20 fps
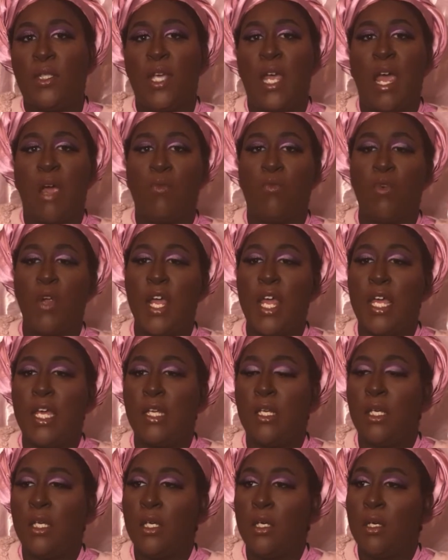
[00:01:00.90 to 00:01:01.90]
that I
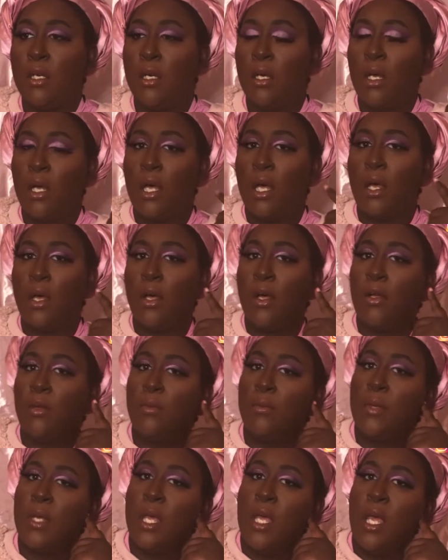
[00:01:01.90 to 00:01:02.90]
read.
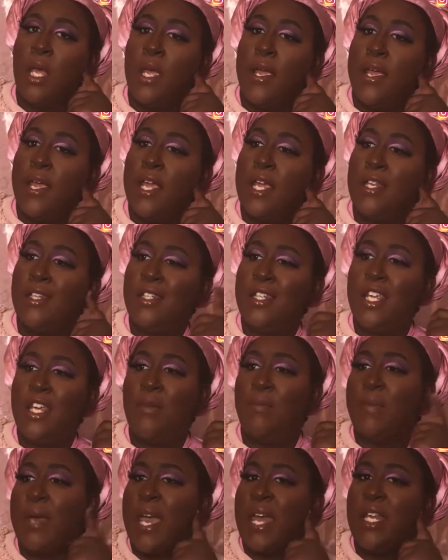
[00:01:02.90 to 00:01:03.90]
Um, and
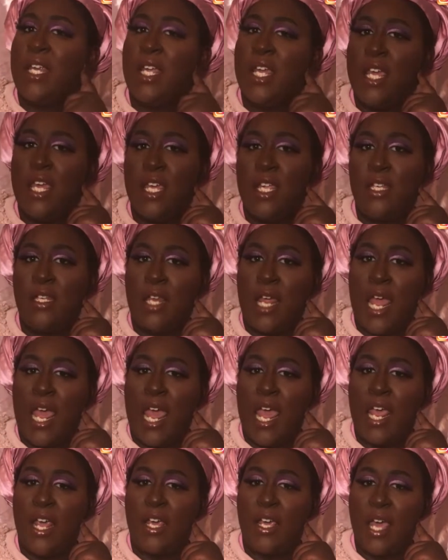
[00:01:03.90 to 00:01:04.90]
then by the end, they
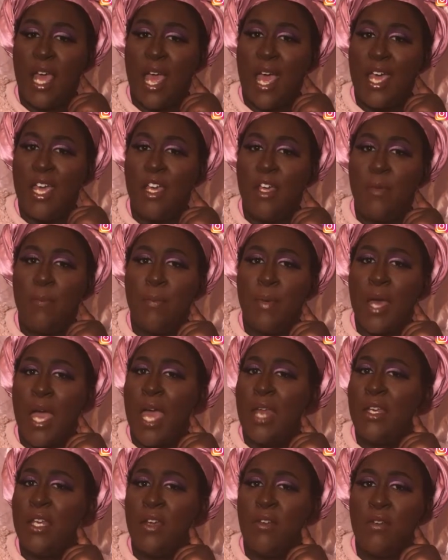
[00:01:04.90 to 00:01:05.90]
had Kaya, but
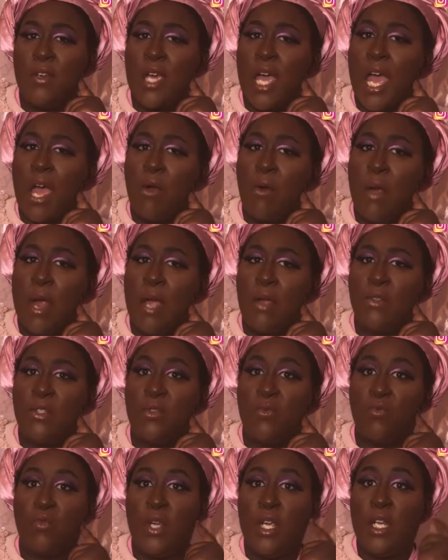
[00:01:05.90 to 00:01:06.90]
I never got around
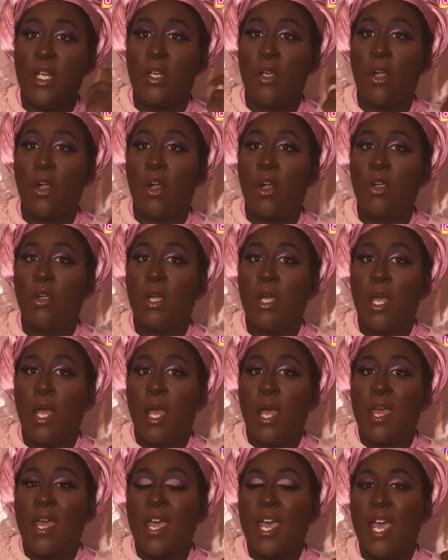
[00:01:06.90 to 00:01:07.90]
to reading her.
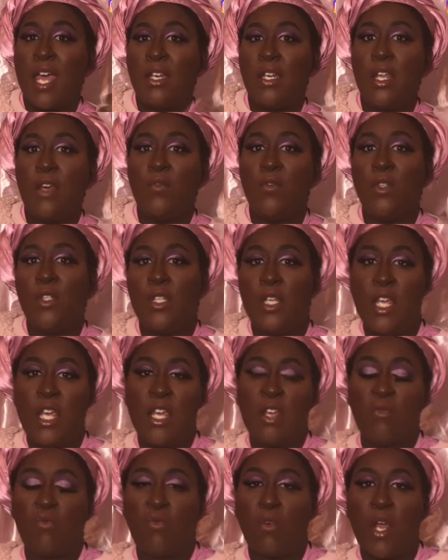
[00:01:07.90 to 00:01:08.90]
I never
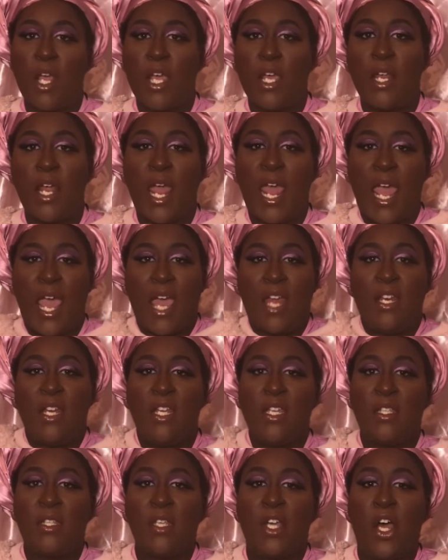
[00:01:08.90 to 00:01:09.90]
did read
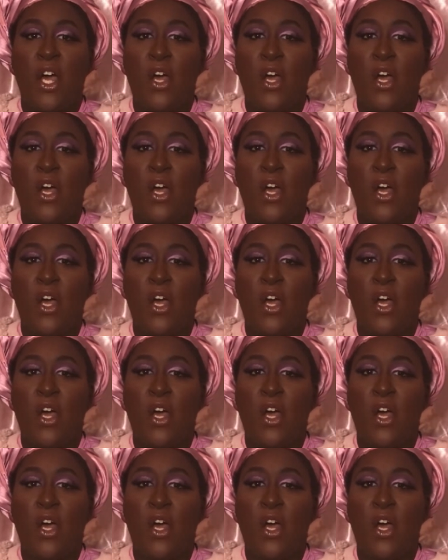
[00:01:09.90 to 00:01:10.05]
Addie's